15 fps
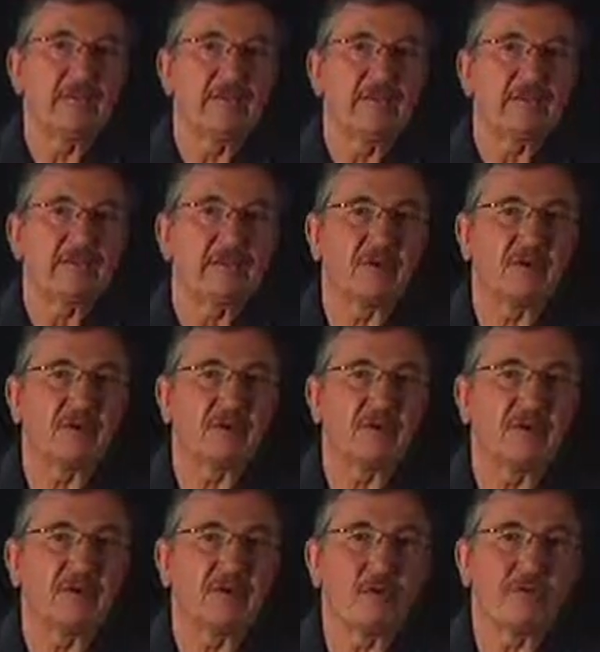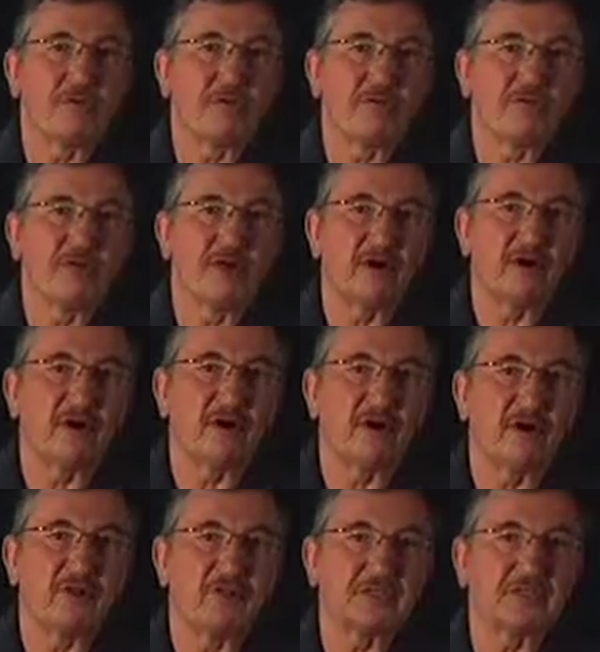It's very important that you follow
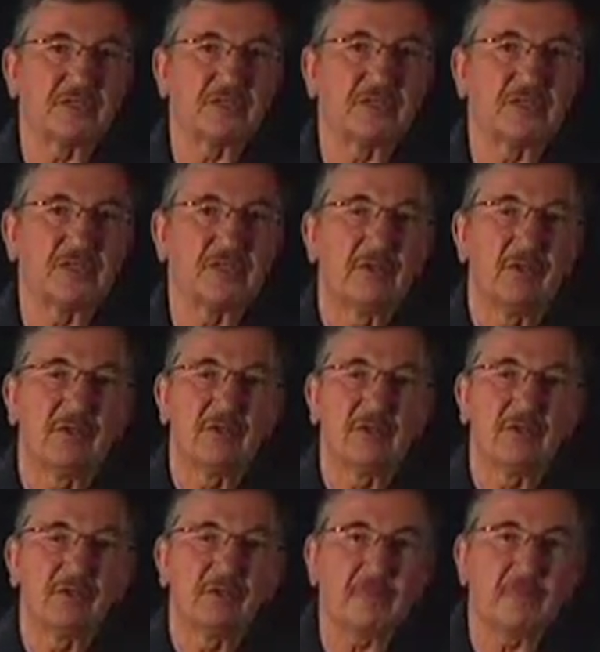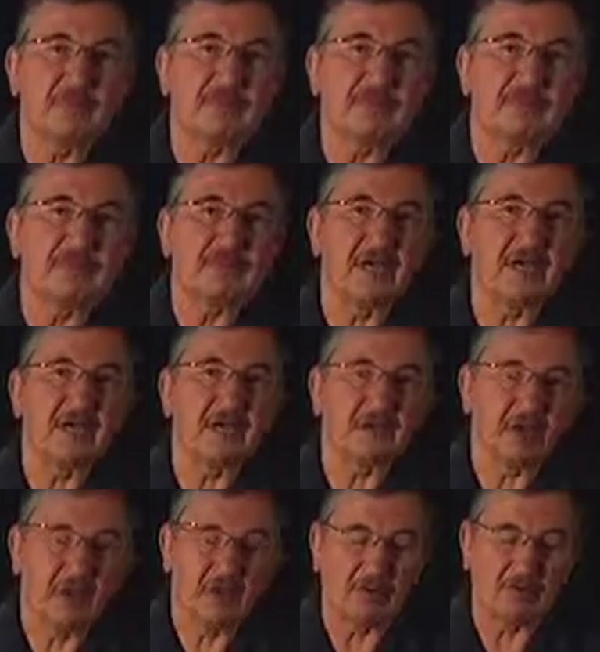directions, not only on your pesticide,
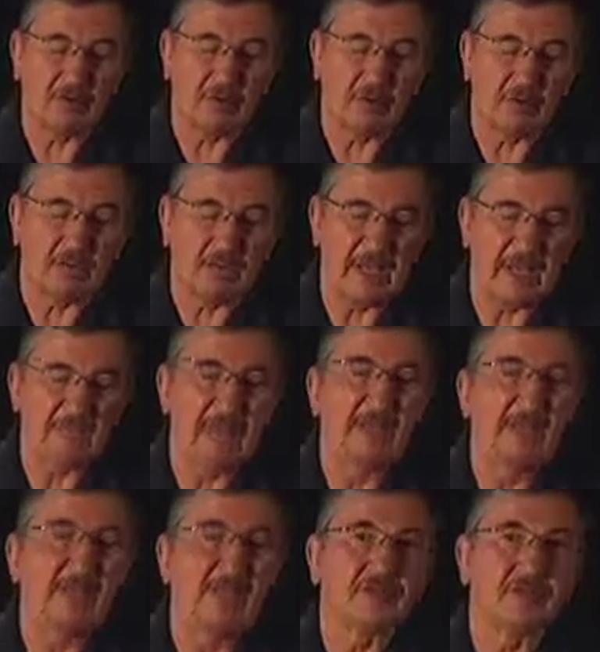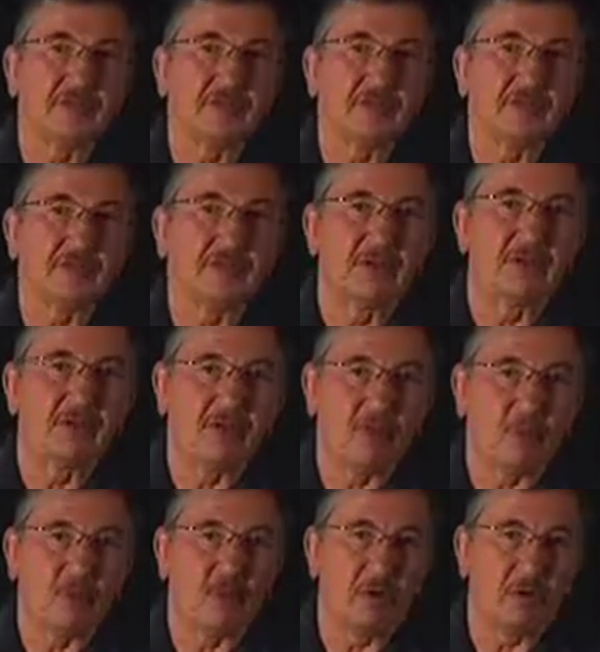but also on that soil or that
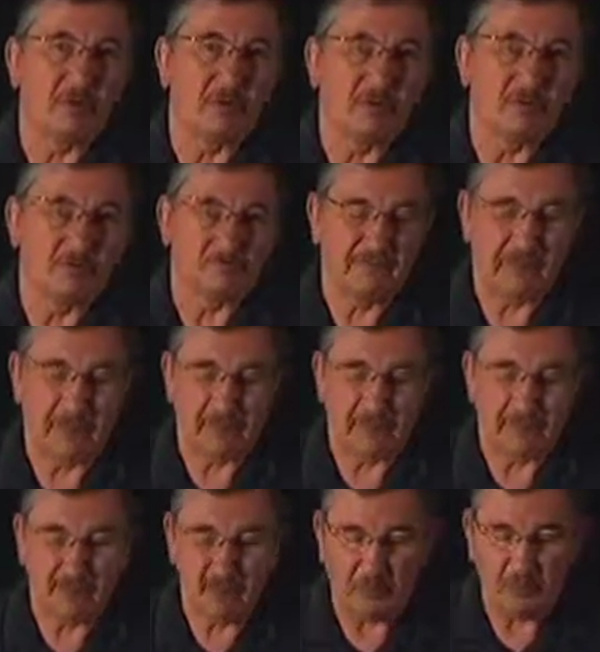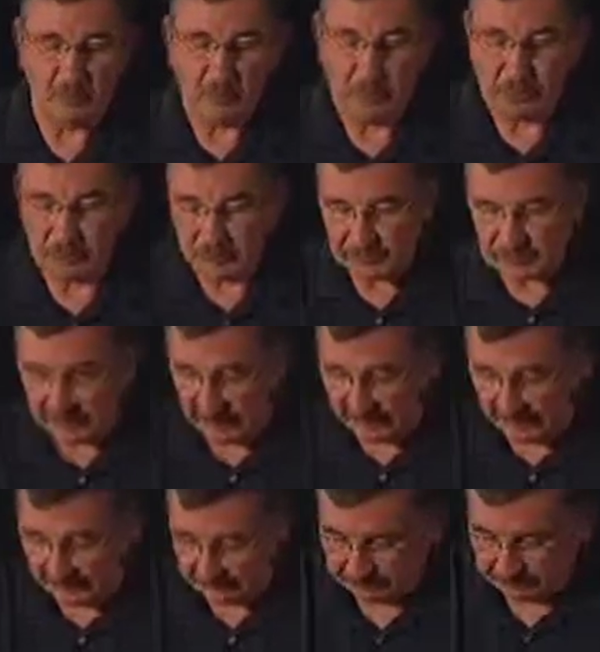water acidifier that you put in your tank.